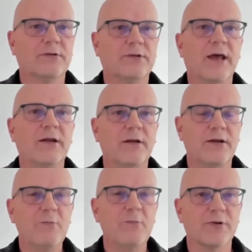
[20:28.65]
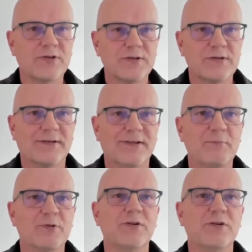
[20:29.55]
then
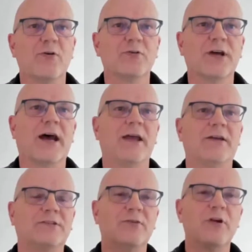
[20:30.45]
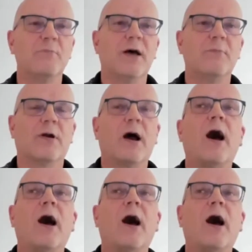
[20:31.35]
Nimbus Note. And I still remember,